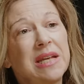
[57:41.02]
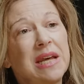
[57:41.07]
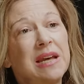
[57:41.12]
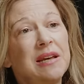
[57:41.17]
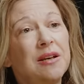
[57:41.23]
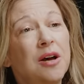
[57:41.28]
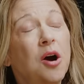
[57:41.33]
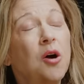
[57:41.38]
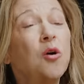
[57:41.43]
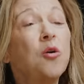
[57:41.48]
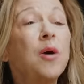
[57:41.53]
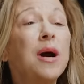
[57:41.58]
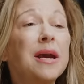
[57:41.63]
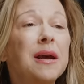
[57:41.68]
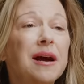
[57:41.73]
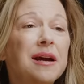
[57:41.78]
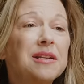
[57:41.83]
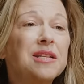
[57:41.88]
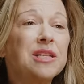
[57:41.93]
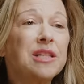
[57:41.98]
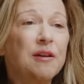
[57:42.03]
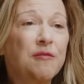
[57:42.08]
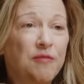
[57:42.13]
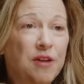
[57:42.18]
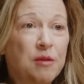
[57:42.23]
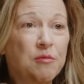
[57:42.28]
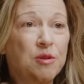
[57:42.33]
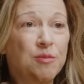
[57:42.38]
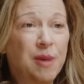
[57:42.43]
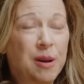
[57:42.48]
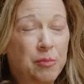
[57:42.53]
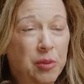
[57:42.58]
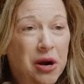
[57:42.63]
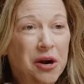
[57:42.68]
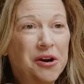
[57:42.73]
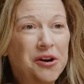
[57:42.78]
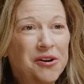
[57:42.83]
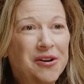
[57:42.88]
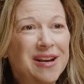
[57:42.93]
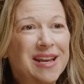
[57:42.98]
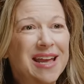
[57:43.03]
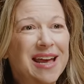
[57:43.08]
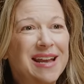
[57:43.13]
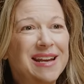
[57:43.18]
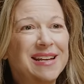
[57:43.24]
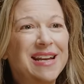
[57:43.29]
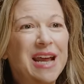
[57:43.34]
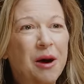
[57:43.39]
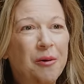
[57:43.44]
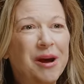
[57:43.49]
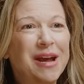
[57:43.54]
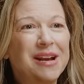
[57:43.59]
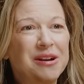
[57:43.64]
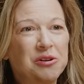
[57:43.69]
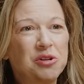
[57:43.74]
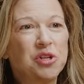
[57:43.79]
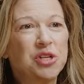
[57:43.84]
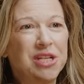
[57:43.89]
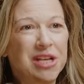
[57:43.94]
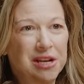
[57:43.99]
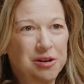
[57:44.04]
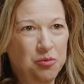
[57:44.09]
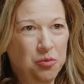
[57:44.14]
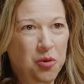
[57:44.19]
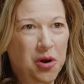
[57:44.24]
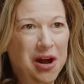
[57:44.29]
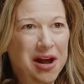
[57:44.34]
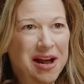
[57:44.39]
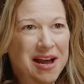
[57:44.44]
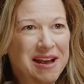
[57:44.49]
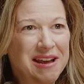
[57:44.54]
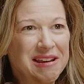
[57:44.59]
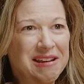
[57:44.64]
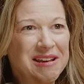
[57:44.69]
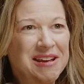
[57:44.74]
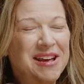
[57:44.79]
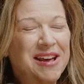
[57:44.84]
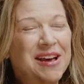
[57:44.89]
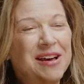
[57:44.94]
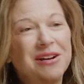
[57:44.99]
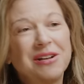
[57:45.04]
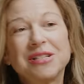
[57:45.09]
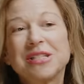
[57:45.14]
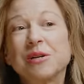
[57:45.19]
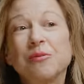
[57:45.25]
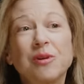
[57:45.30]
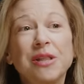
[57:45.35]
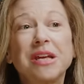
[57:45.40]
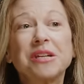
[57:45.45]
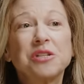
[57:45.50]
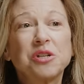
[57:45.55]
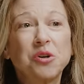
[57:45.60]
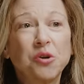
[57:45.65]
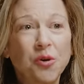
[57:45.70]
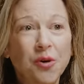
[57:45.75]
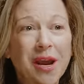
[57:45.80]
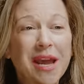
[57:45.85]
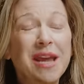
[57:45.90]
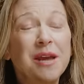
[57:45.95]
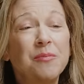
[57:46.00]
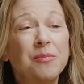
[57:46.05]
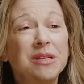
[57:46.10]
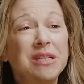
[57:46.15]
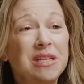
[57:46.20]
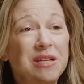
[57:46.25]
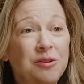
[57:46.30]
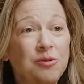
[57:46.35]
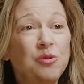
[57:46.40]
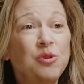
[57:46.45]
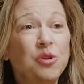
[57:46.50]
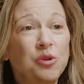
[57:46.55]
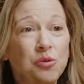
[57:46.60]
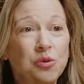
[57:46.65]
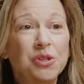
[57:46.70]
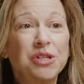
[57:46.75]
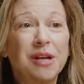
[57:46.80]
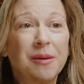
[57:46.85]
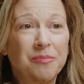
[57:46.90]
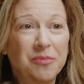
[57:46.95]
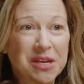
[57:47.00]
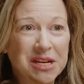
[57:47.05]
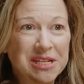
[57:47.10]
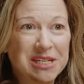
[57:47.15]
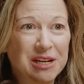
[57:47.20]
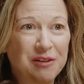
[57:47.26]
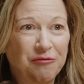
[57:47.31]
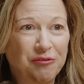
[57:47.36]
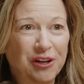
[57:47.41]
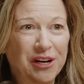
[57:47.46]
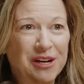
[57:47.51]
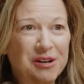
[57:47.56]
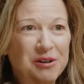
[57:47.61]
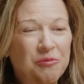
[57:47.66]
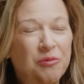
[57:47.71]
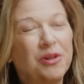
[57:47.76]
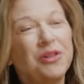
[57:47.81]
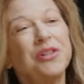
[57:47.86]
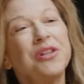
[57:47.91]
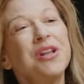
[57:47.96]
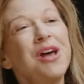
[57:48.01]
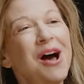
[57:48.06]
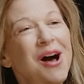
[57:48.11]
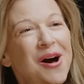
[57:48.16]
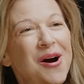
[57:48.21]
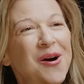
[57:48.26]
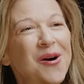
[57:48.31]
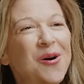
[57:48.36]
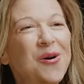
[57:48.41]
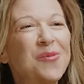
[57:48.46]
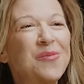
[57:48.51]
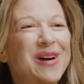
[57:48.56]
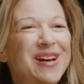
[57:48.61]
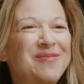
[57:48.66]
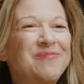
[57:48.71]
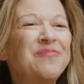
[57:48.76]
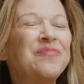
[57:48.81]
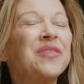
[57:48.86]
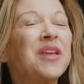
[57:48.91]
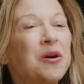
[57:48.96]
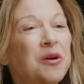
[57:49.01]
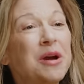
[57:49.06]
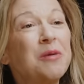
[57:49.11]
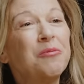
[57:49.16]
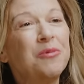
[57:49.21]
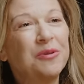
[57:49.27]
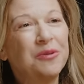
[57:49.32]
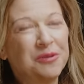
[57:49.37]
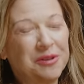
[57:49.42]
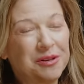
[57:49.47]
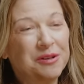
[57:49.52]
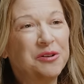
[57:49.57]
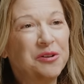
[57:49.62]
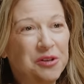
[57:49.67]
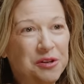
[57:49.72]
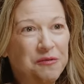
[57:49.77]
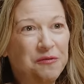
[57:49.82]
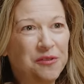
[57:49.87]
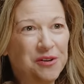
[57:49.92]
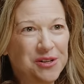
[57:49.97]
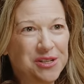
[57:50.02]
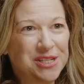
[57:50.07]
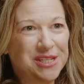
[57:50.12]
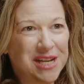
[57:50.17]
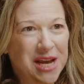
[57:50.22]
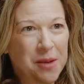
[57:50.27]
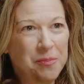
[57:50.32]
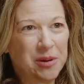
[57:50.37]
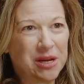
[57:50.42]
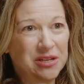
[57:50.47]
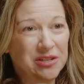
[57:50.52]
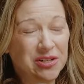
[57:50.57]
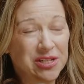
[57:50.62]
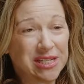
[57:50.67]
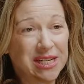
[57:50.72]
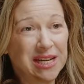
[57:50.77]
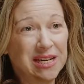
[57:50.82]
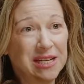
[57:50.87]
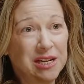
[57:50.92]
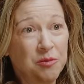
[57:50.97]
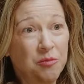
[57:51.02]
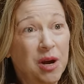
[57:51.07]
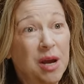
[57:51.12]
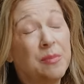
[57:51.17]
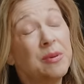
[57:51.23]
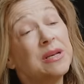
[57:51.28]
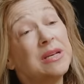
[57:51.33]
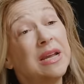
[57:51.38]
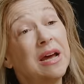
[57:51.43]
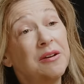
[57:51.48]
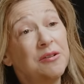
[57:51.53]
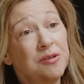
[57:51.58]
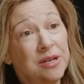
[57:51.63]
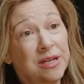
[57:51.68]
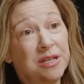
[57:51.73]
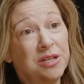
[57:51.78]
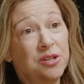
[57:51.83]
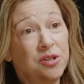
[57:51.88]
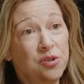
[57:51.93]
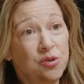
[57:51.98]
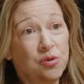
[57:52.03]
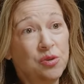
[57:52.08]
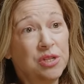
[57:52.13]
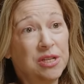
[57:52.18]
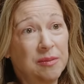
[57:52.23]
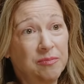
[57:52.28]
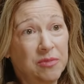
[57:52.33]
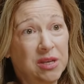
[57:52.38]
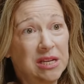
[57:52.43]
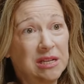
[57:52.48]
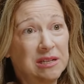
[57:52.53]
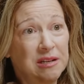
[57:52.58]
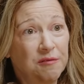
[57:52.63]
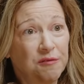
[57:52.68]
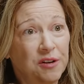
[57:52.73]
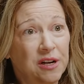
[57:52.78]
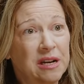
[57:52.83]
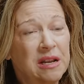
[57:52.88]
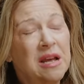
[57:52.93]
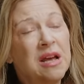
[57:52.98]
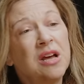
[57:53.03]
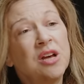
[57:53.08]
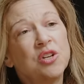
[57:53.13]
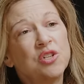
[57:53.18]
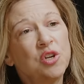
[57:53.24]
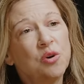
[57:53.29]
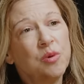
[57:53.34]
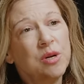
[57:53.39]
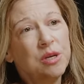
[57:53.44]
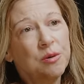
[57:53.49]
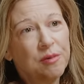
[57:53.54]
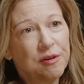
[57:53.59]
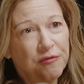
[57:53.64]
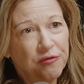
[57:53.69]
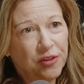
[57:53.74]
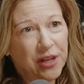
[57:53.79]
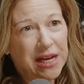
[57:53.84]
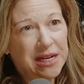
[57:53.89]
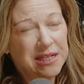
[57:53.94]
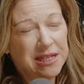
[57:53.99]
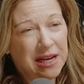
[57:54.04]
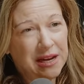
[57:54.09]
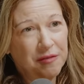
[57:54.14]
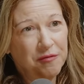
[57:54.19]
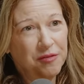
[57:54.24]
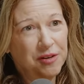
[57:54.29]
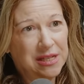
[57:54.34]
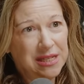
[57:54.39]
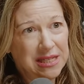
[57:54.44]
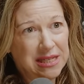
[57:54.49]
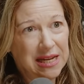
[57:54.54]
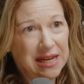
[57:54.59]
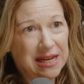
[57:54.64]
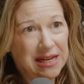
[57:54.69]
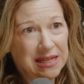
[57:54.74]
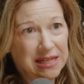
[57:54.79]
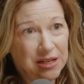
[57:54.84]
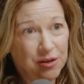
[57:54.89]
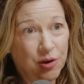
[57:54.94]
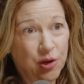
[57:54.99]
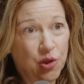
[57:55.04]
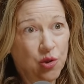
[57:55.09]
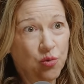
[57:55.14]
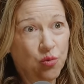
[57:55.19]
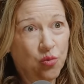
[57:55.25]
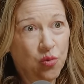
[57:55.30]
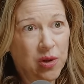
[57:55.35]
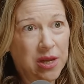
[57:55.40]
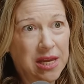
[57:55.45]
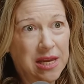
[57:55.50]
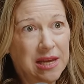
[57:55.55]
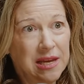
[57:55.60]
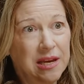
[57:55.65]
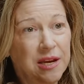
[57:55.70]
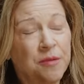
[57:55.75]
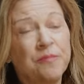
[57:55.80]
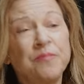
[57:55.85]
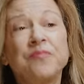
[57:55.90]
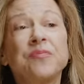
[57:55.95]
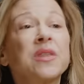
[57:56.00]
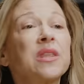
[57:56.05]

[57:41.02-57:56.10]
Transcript: say, oh, I got into that fight with my partner again, and now I understand why. And I'll say, well, that's great, but did you do something different? Well, no, but okay, well, good first step, understanding why, but now you need to do something different. So when you reflect every day during the week,